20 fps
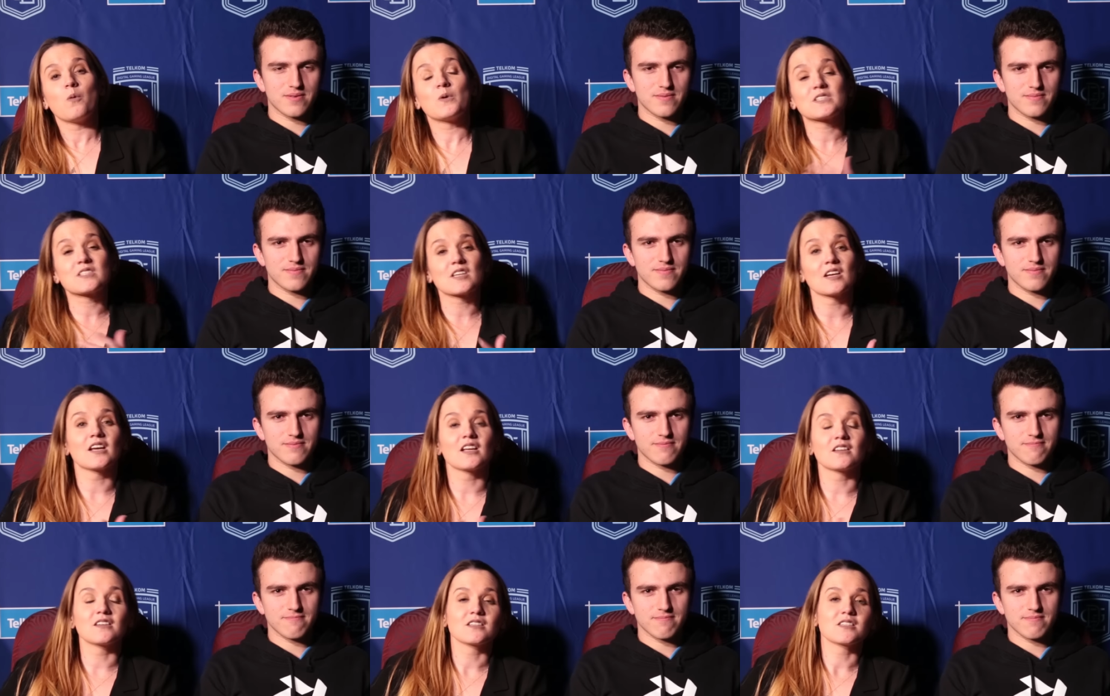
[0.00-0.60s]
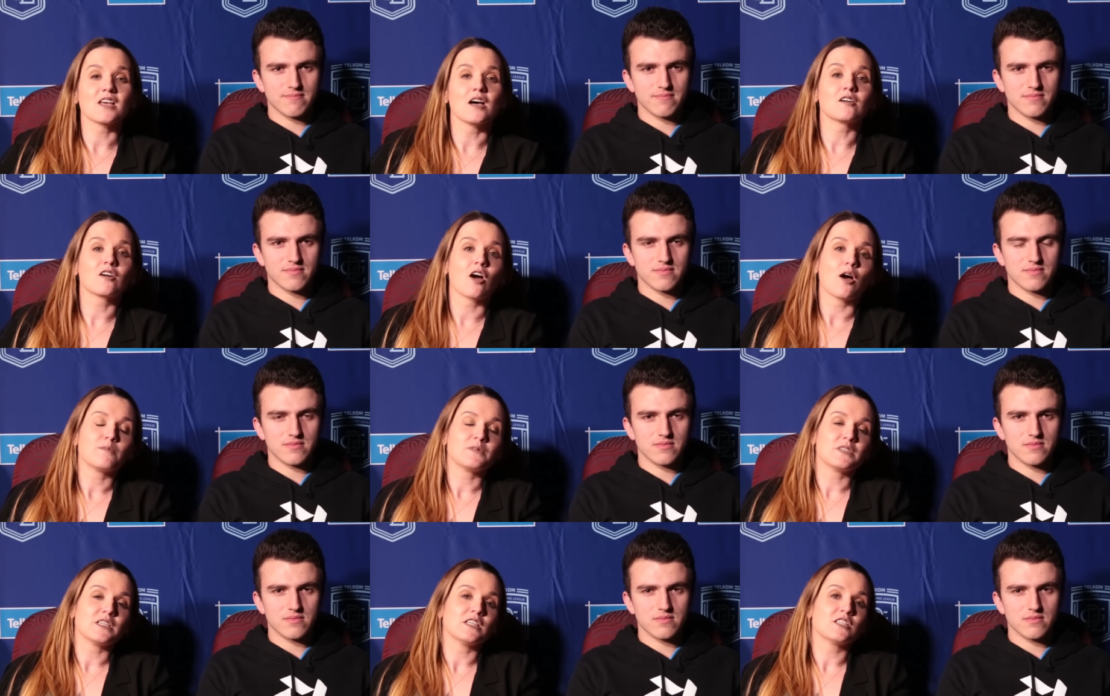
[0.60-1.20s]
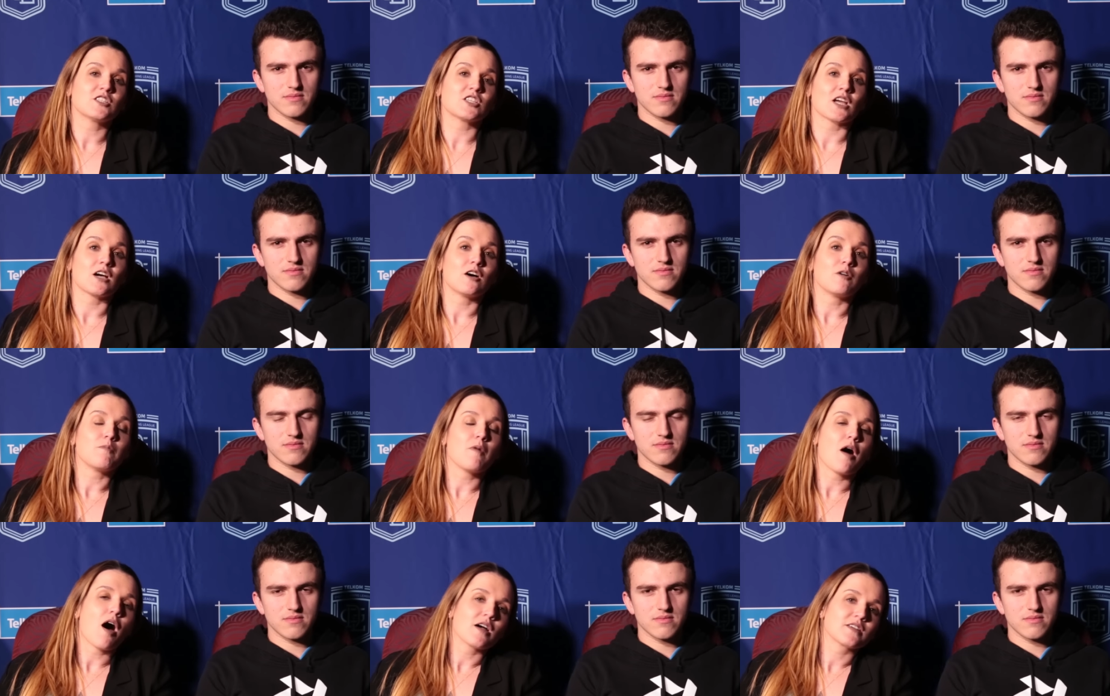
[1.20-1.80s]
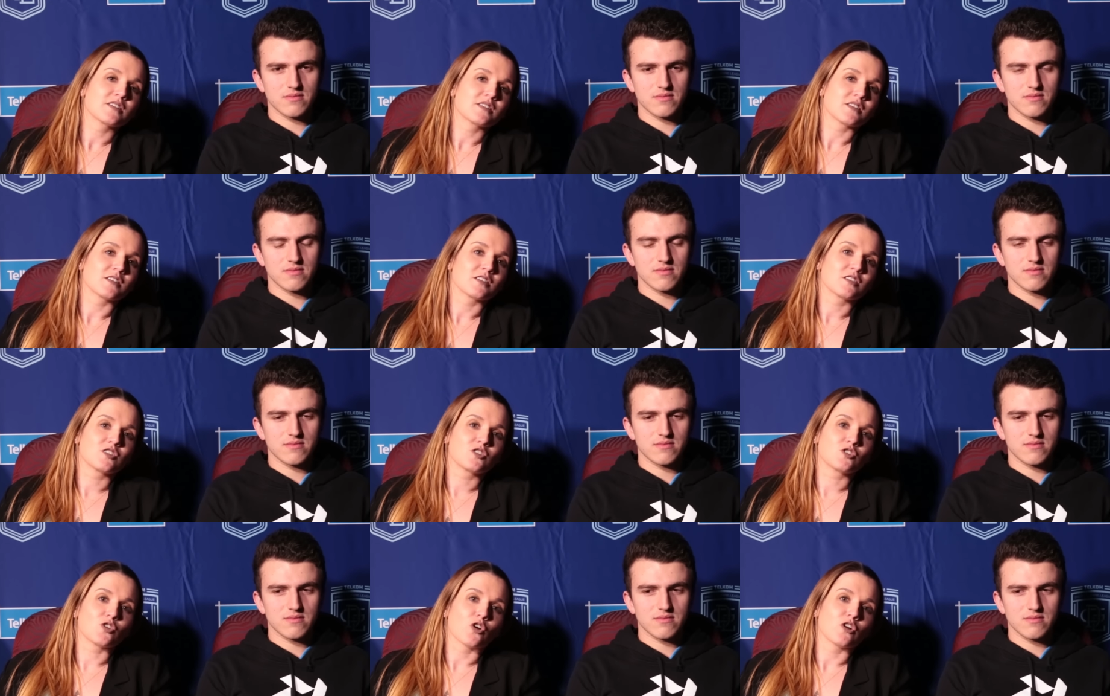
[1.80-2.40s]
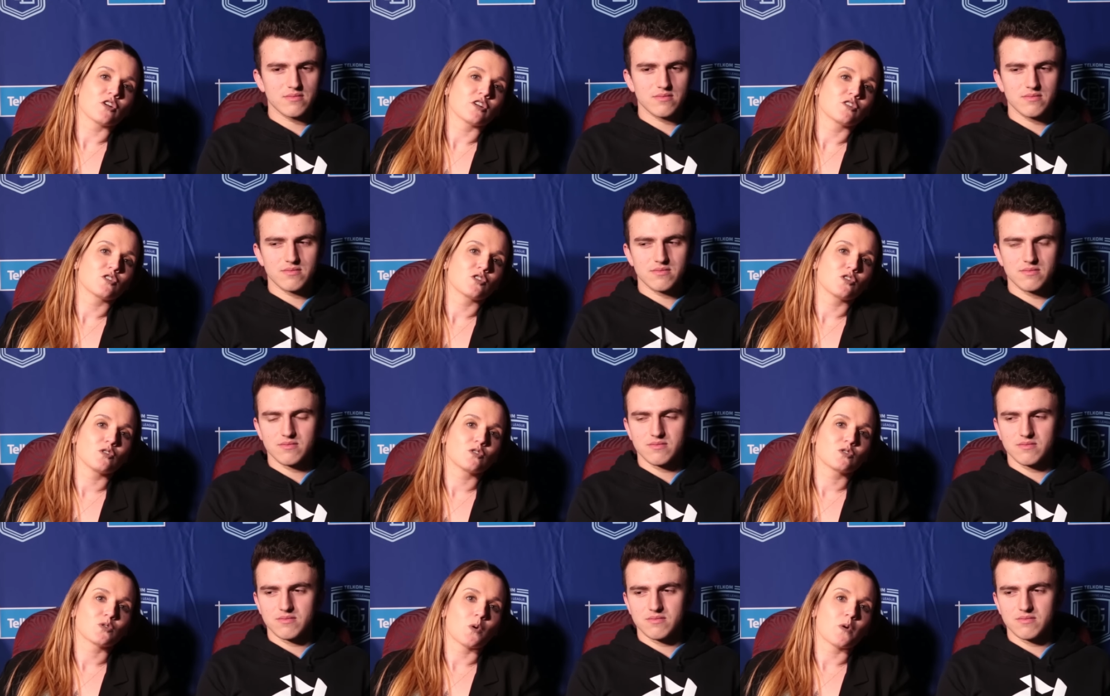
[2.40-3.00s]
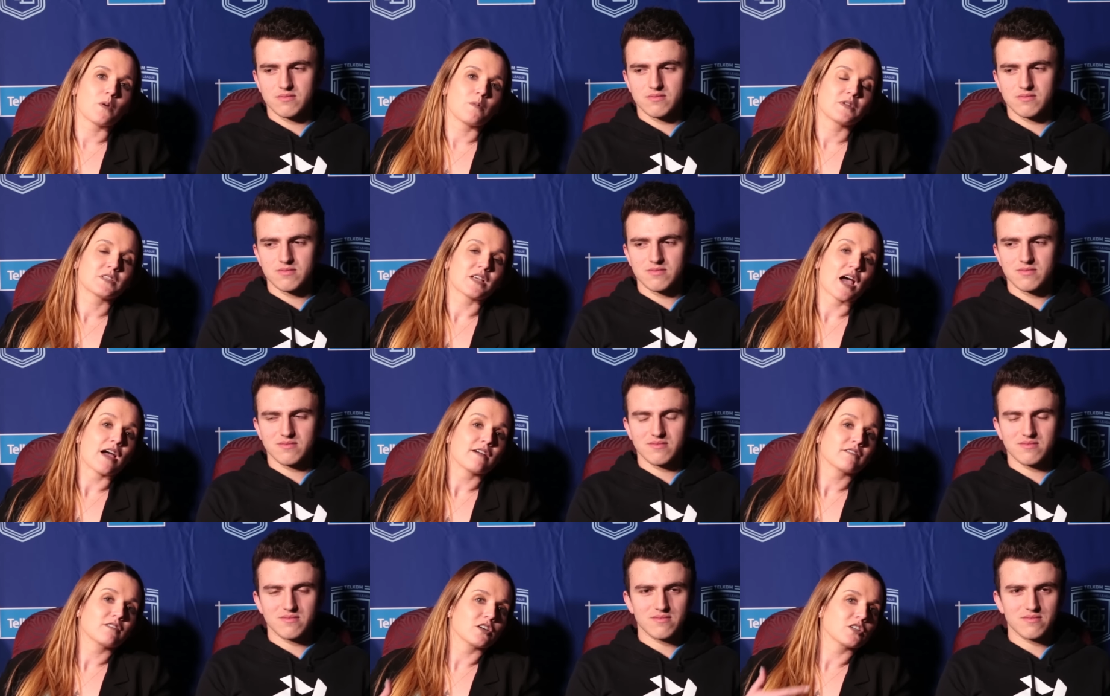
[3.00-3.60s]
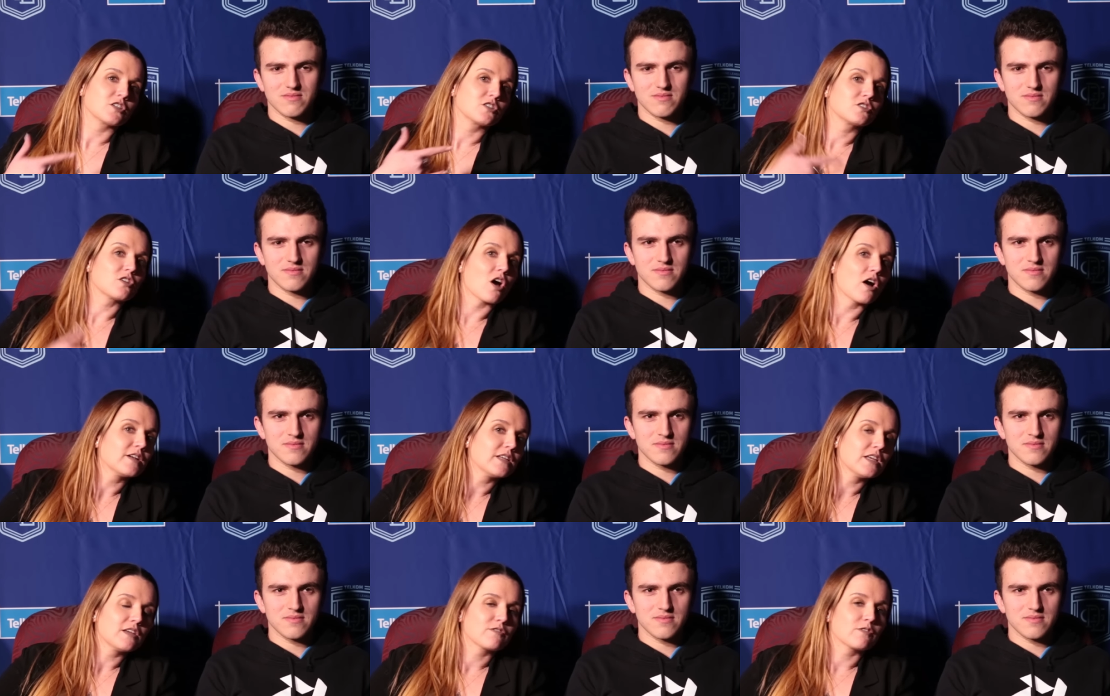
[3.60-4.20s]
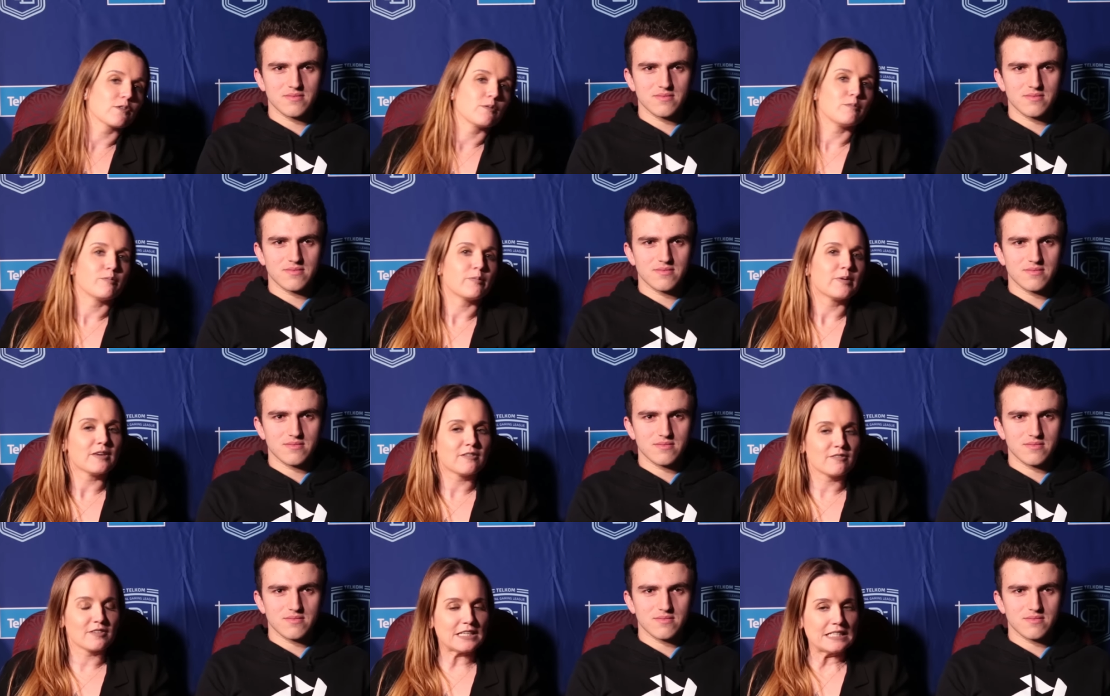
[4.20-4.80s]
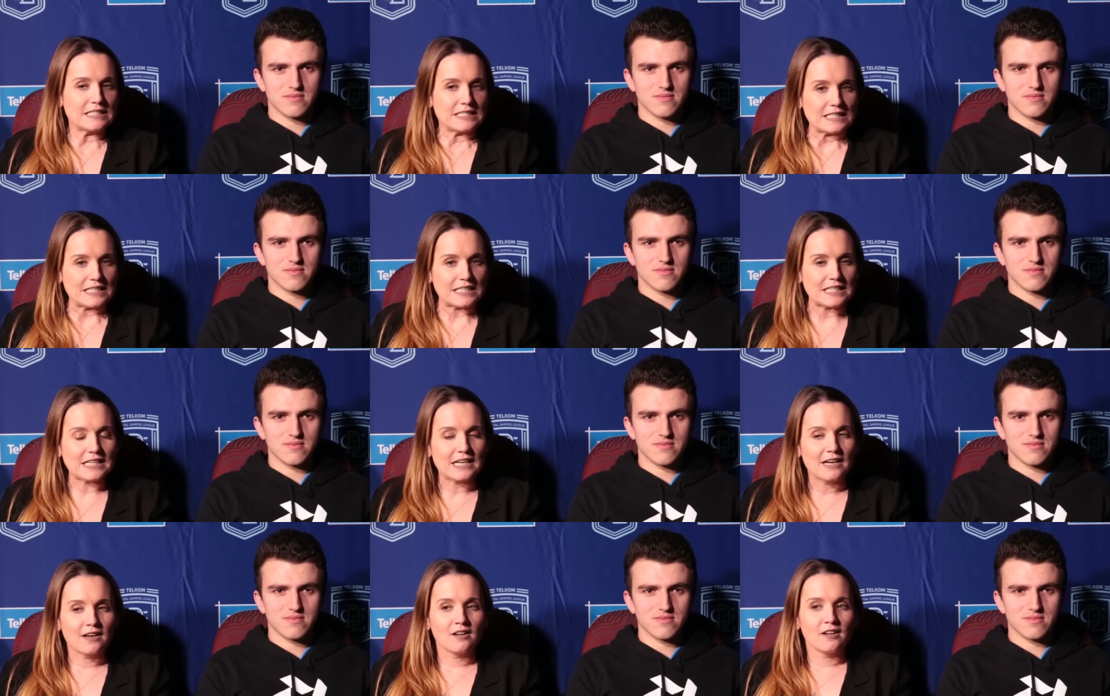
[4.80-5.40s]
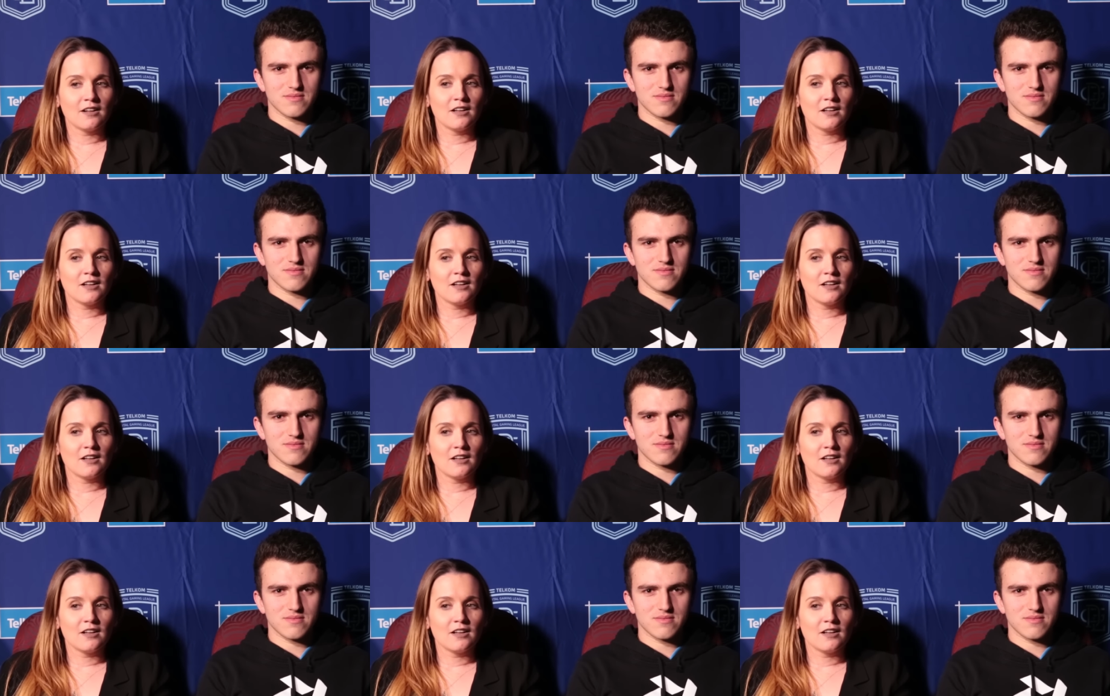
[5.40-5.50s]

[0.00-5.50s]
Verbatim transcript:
Speaker 1: We're sitting at the Telkom DGL Masters Dota 2 tournament. I've got Doni from BVD.